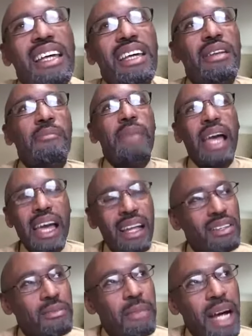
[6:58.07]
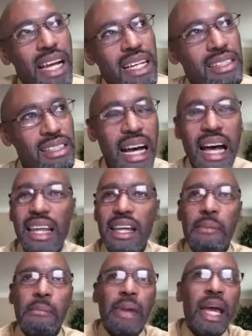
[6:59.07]
in man's might, not
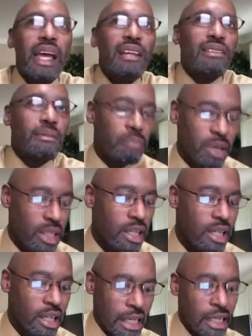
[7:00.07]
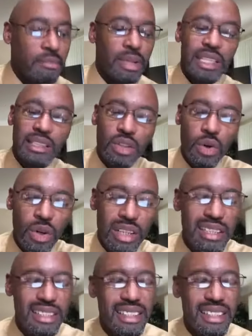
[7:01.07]
in man's ability, but it's going to